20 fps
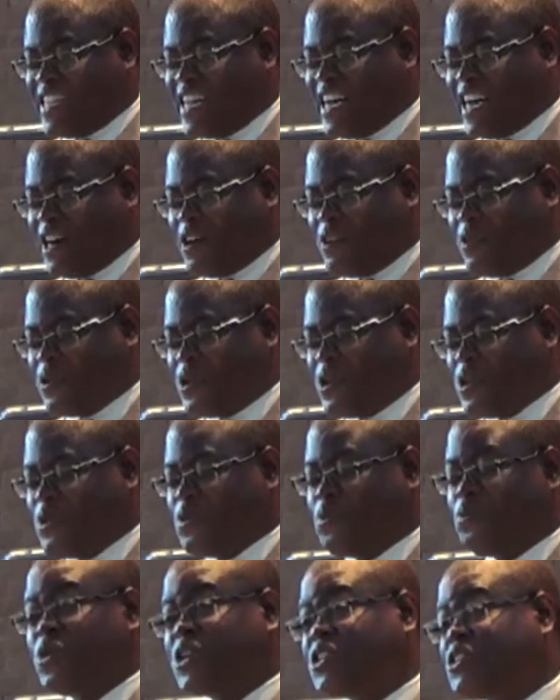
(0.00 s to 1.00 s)
now
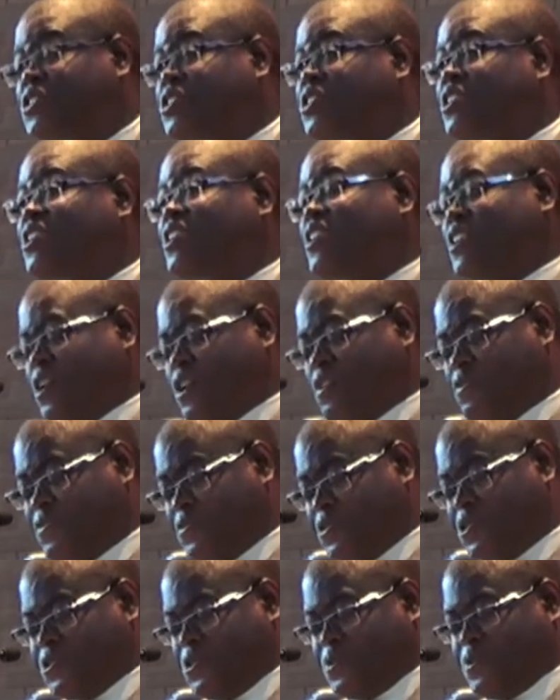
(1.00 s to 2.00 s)
which of
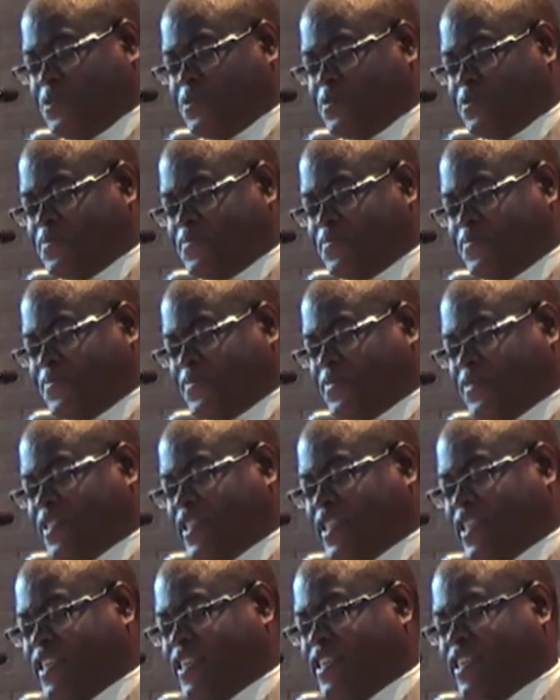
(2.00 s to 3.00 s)
you
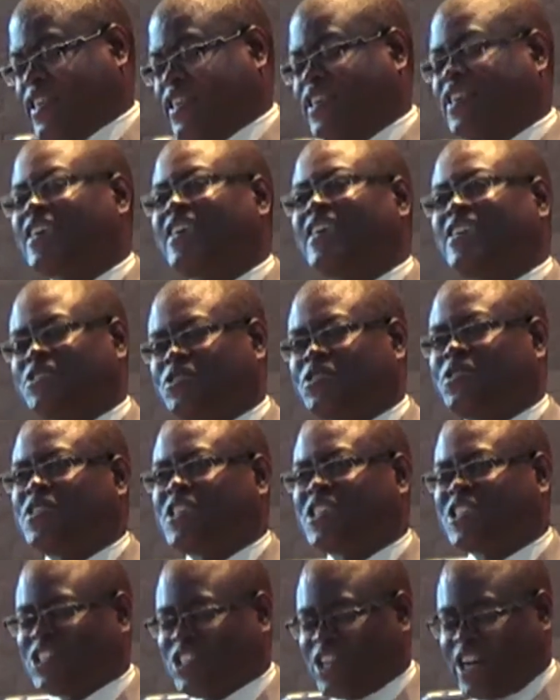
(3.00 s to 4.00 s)
is on
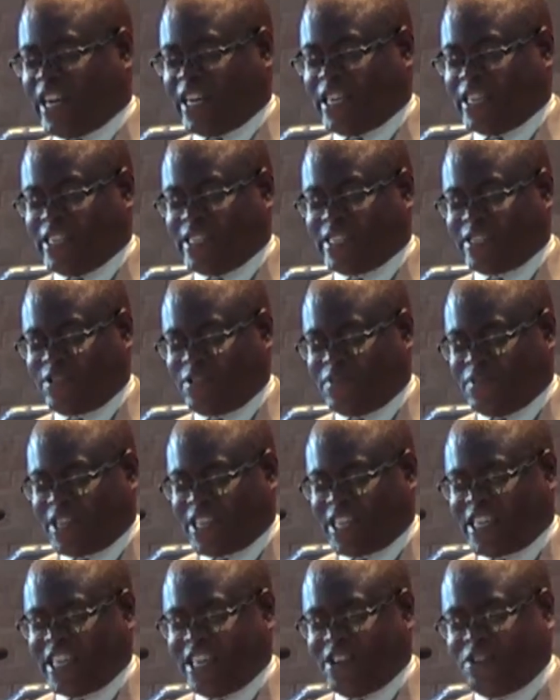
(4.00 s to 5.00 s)
the side of the
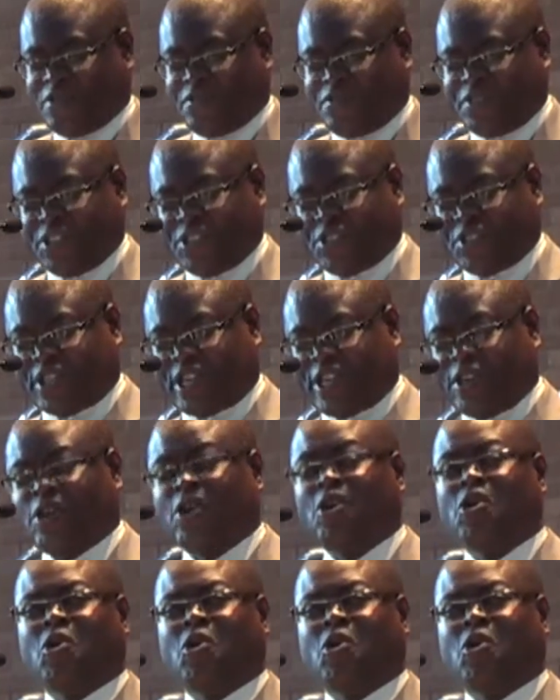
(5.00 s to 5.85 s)
king of Israel,